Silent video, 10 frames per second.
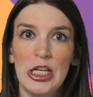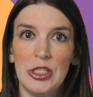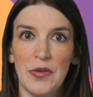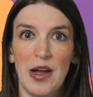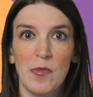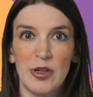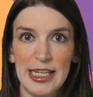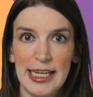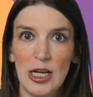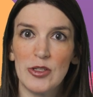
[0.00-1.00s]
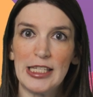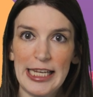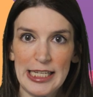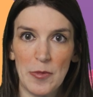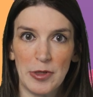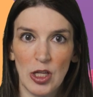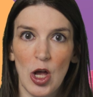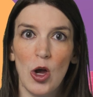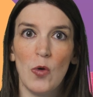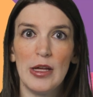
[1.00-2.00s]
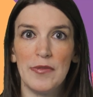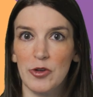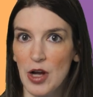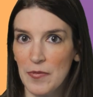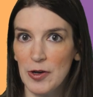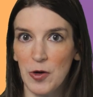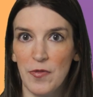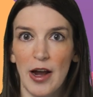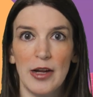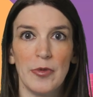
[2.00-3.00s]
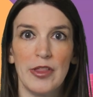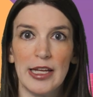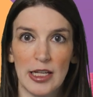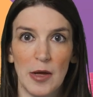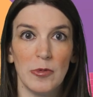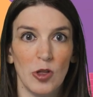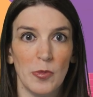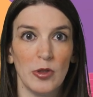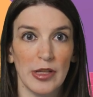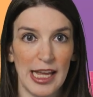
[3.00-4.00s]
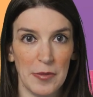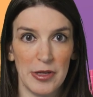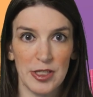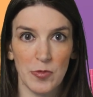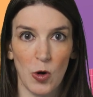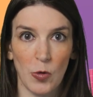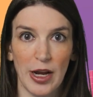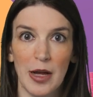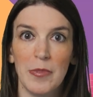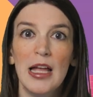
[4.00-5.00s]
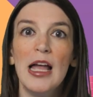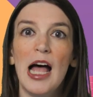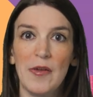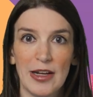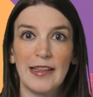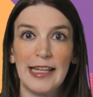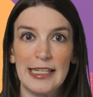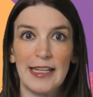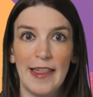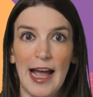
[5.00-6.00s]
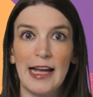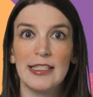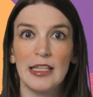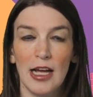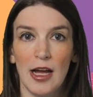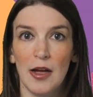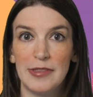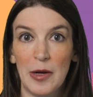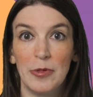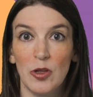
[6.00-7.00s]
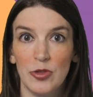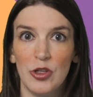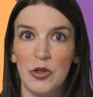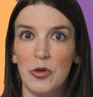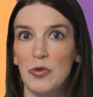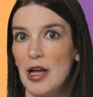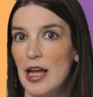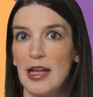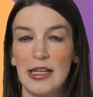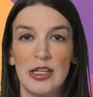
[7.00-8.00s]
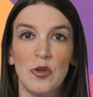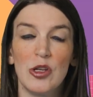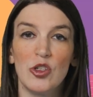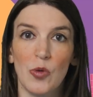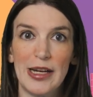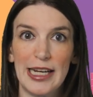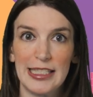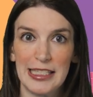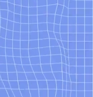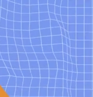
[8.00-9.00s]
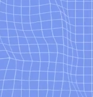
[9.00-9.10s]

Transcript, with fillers: So I've got more details linked down below. If you're not verified with the GitHub Global Campus program, I've got a link to that uh, down below too, and you can join it.